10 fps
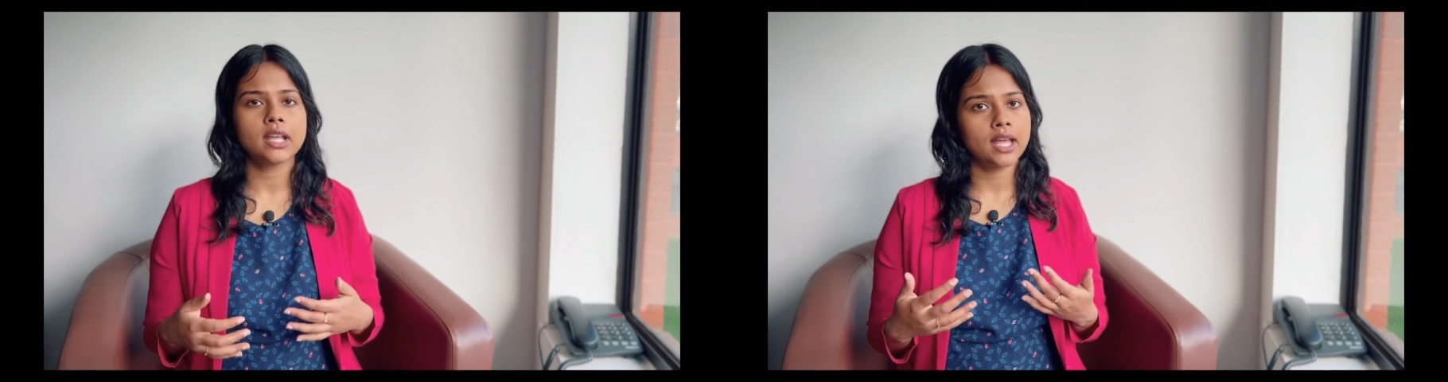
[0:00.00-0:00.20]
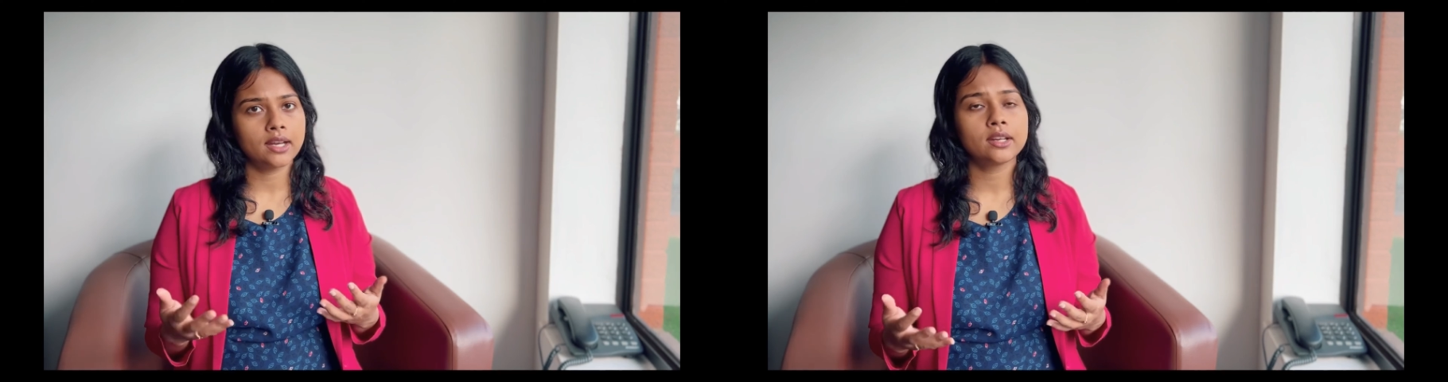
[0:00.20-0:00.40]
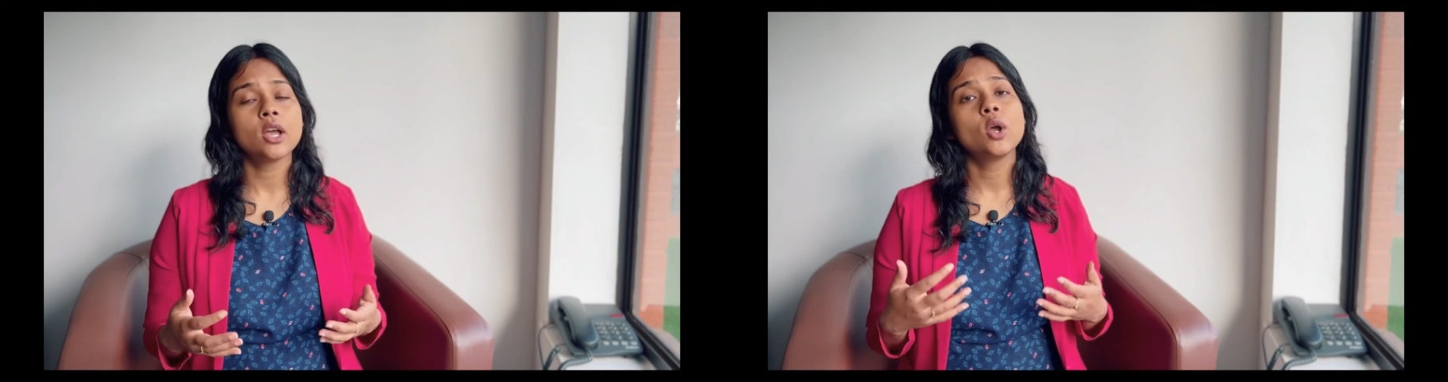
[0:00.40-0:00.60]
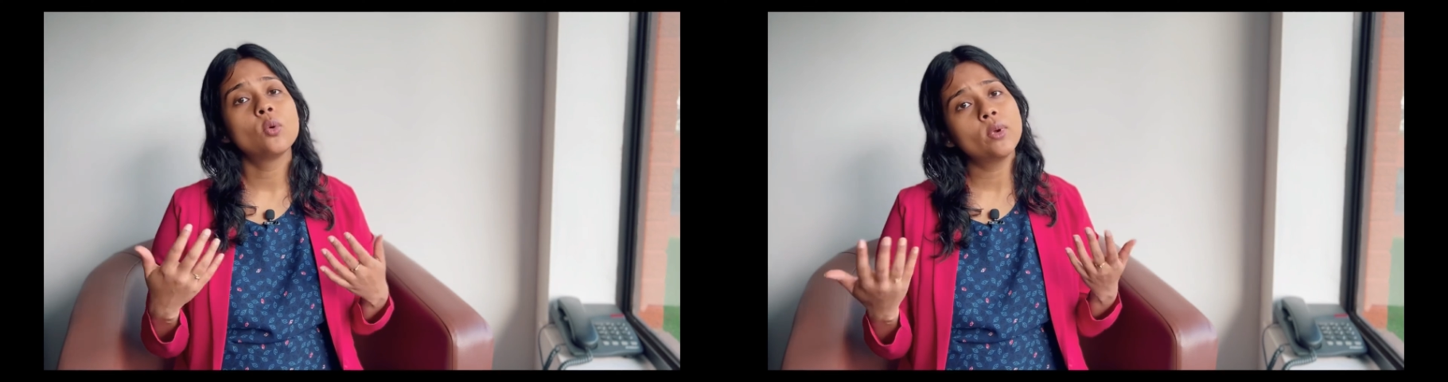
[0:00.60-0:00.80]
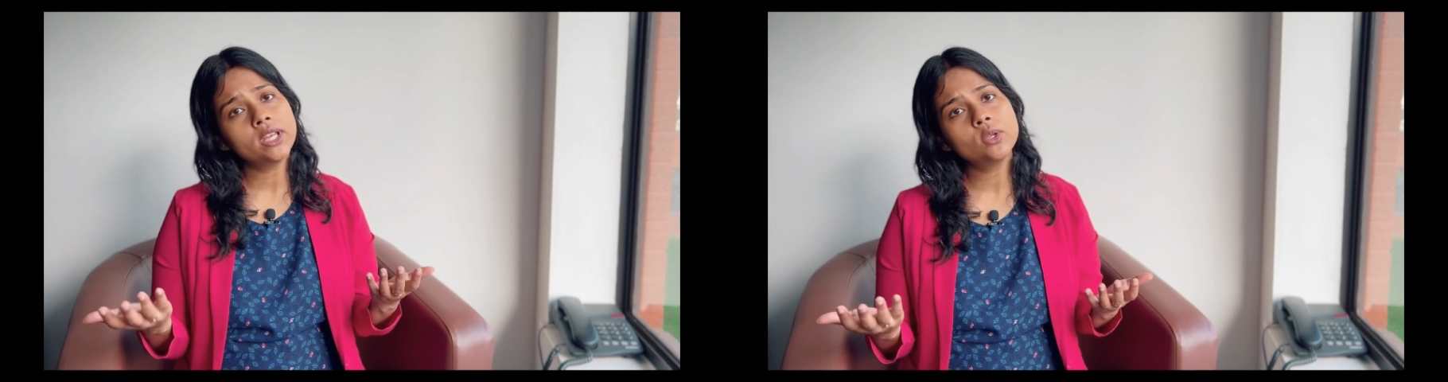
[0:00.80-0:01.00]
and
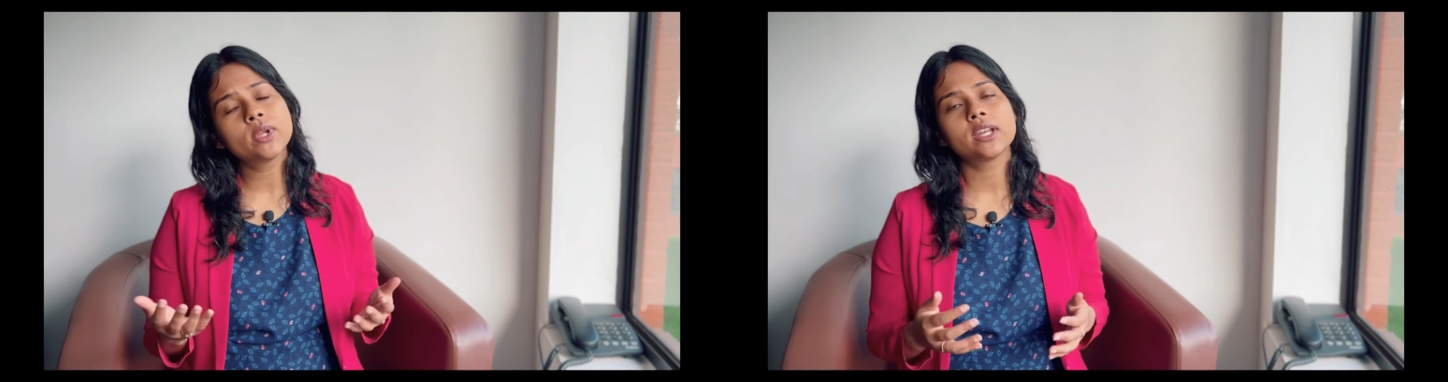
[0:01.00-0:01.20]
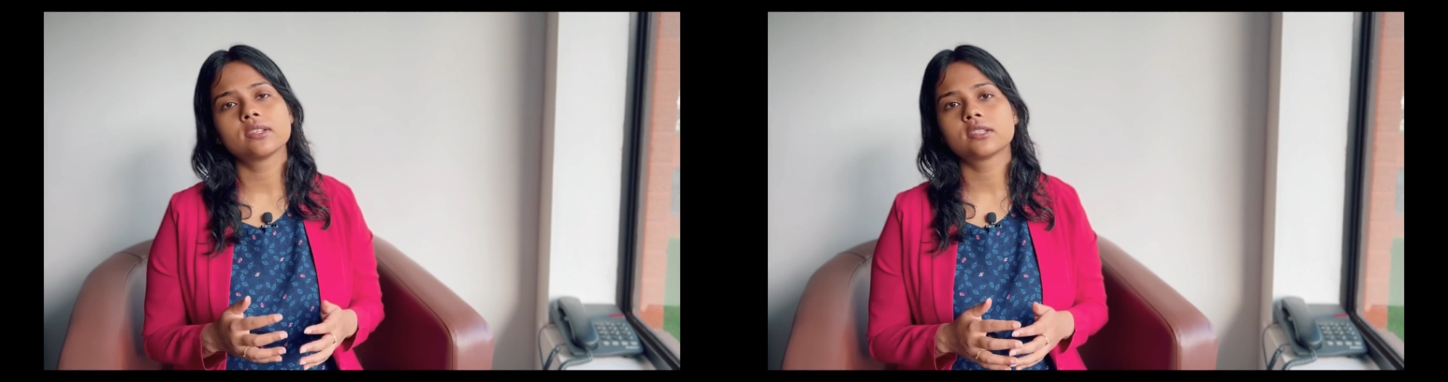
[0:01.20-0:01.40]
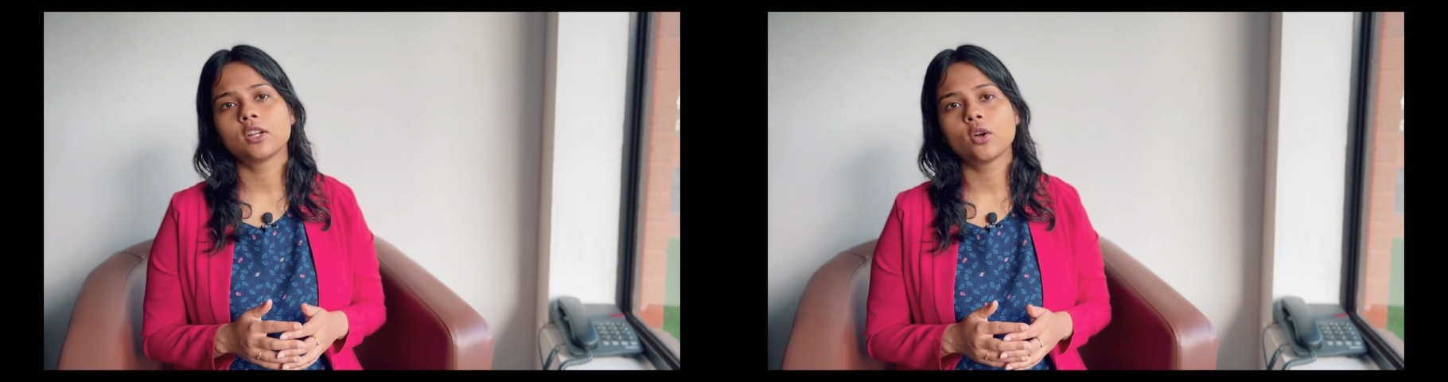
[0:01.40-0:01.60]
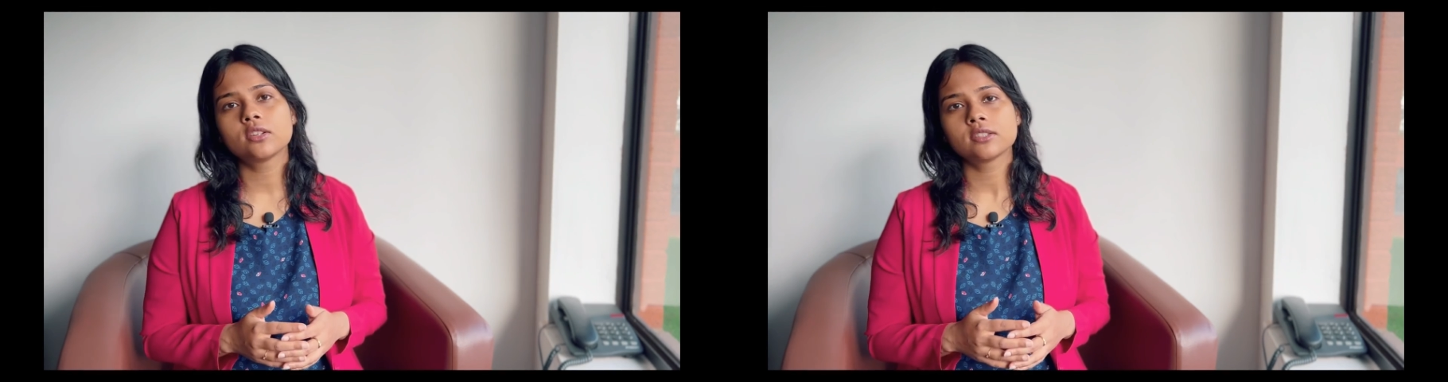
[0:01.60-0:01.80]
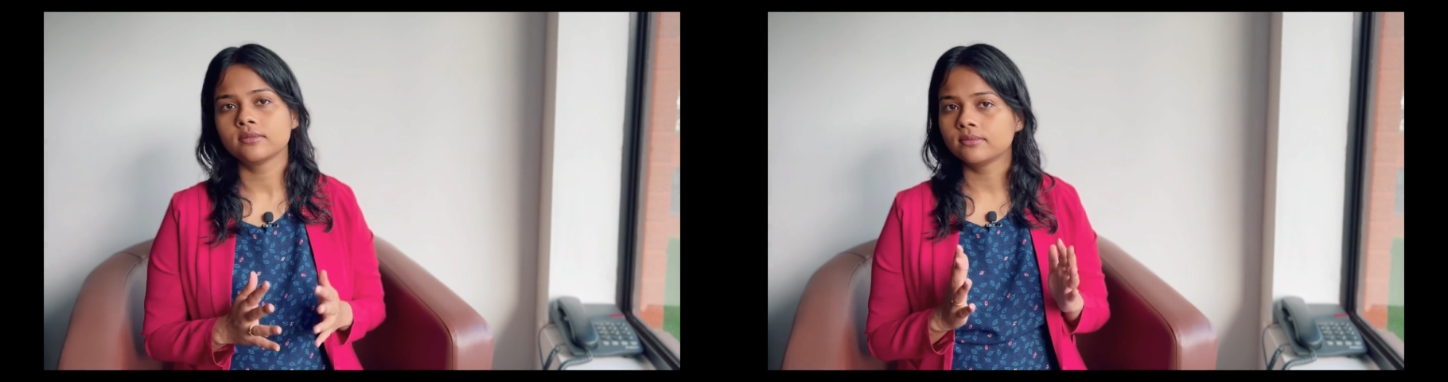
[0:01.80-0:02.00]
when you get a slot,